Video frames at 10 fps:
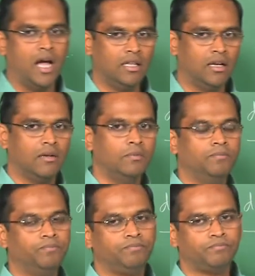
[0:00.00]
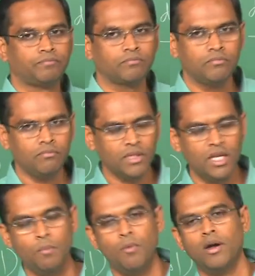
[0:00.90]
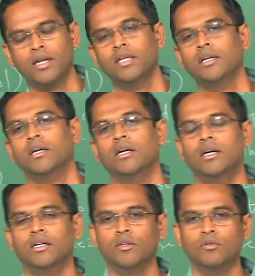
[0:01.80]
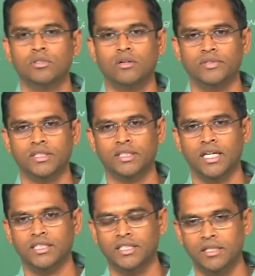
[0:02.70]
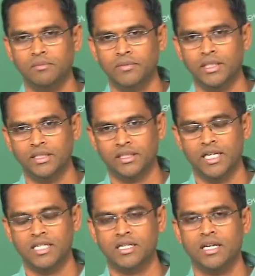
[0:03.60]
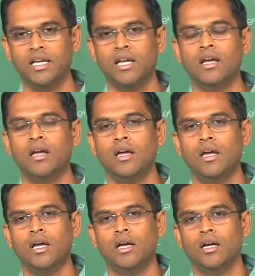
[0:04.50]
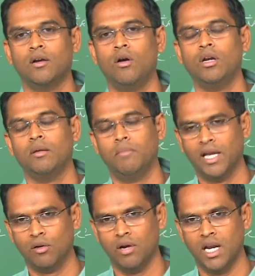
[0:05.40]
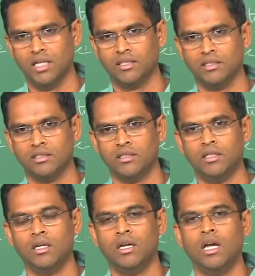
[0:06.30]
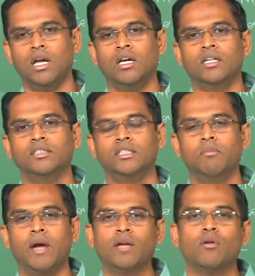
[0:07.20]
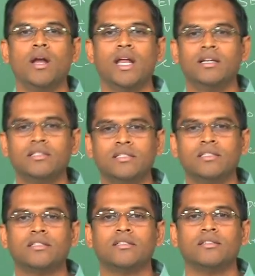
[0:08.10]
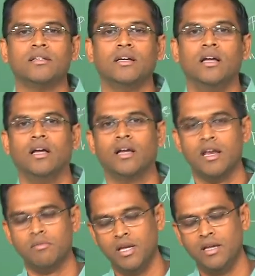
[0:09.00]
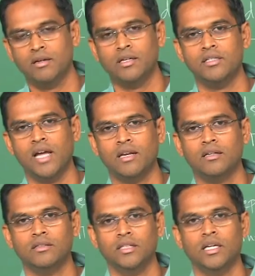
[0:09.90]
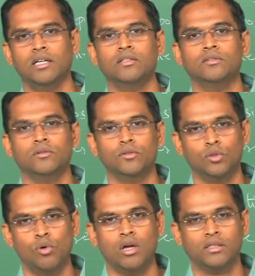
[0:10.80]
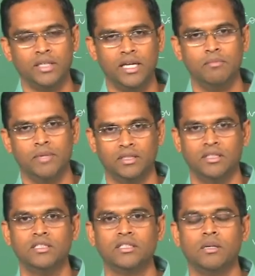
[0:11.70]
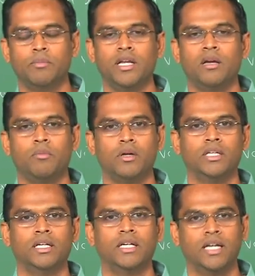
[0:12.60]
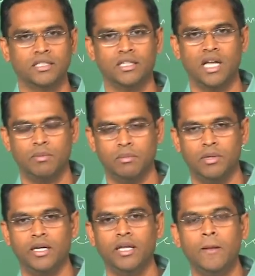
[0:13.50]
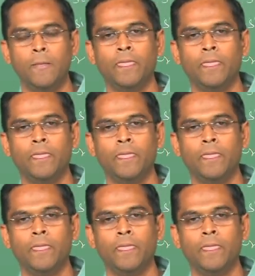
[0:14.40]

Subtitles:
other important use of this SEM in this case study called microanalysis. See, the microanalysis can be done in 2 or 3 methods depending upon the detection capability.